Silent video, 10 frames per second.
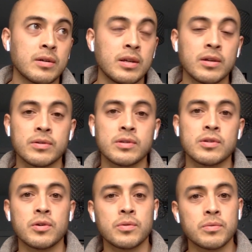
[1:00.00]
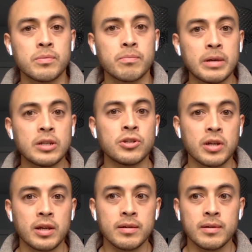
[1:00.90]
like it here. You know, it's no
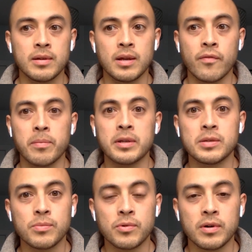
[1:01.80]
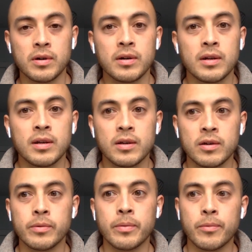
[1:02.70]
Beijing. Everybody's a
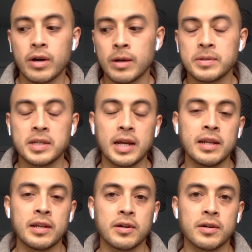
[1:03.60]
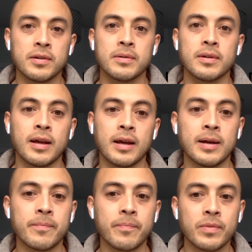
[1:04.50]
little bit more uptight here.
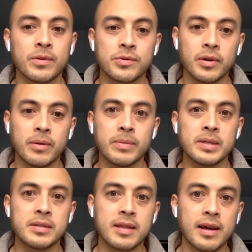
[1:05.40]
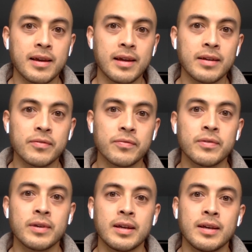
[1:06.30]
So I miss that
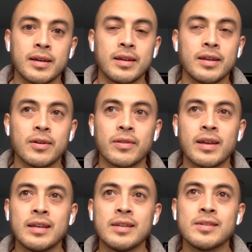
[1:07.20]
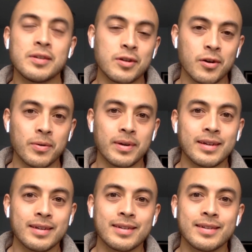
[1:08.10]
kind of, that
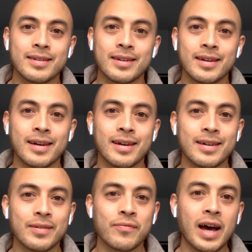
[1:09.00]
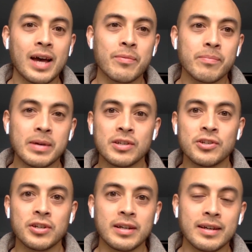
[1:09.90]
easygoing vibe
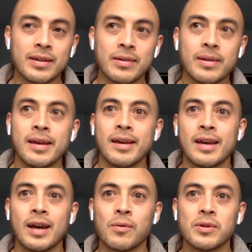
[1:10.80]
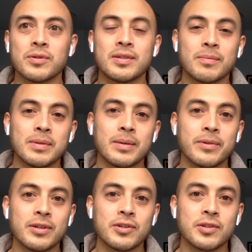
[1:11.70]
of Beijing, how we used
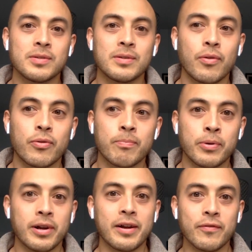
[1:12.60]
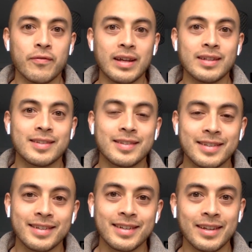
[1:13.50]
to be able to just put on
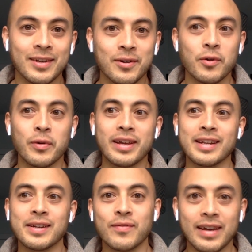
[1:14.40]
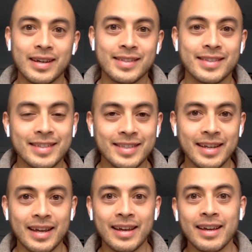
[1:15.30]
events, a week in
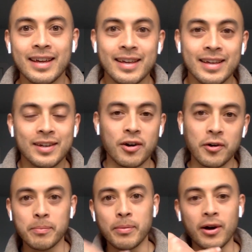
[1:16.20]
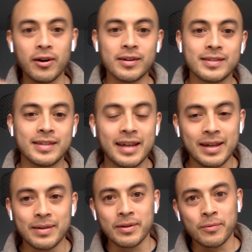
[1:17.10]
advance and call a bar
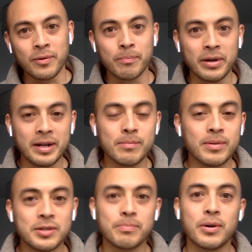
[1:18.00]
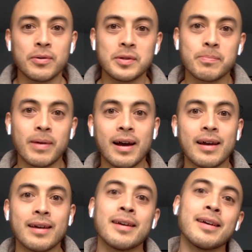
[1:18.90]
and say, hey, we're bringing a bunch of
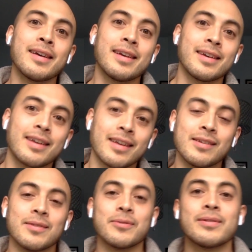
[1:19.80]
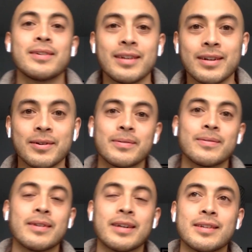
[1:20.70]
poets by. Can you,
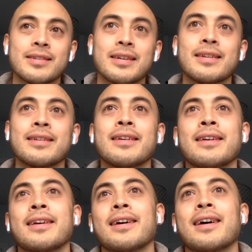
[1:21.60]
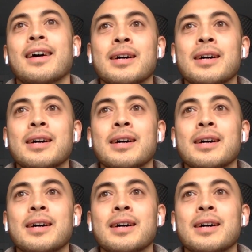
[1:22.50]
let us in?